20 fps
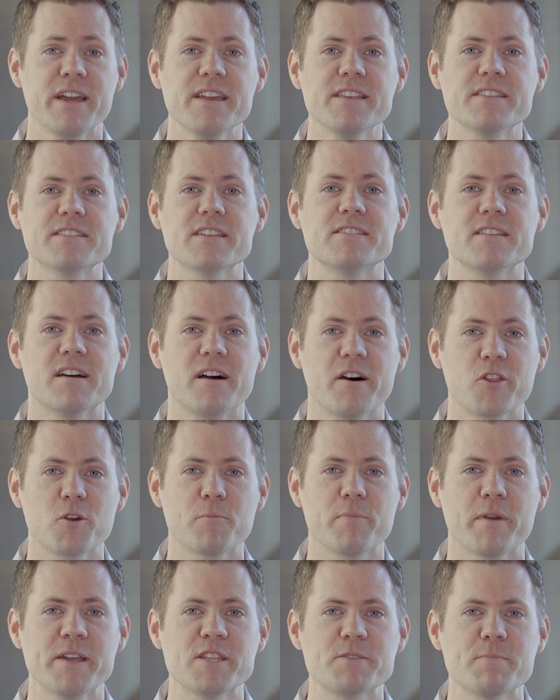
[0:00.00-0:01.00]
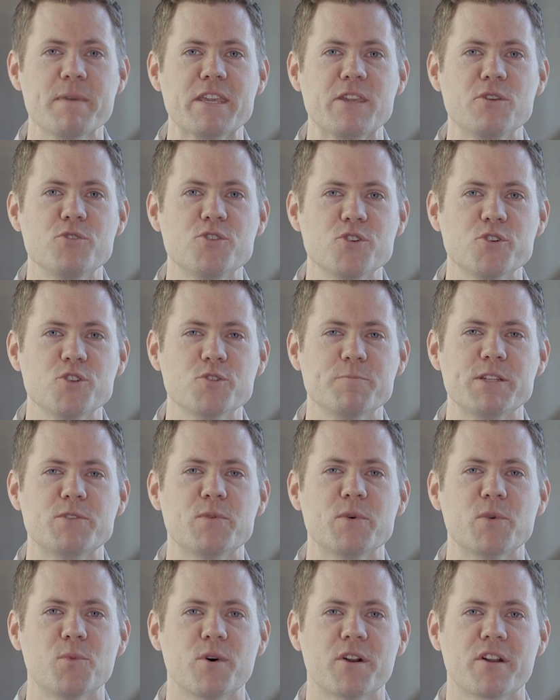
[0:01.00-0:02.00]
since other brands make you choose
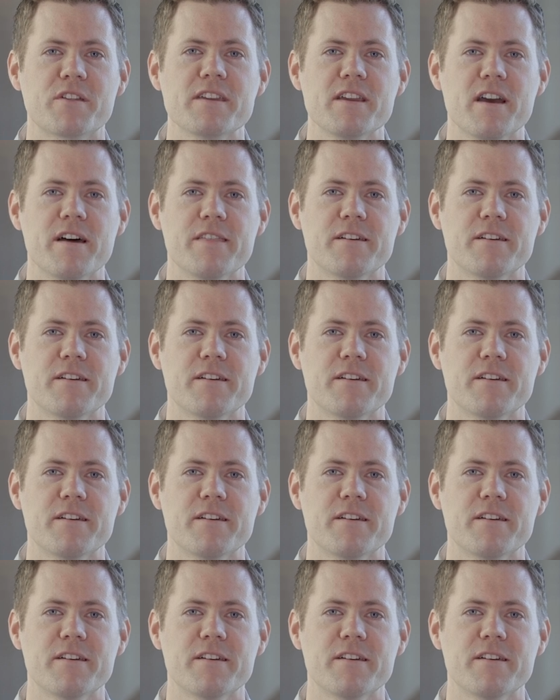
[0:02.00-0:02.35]
between one or the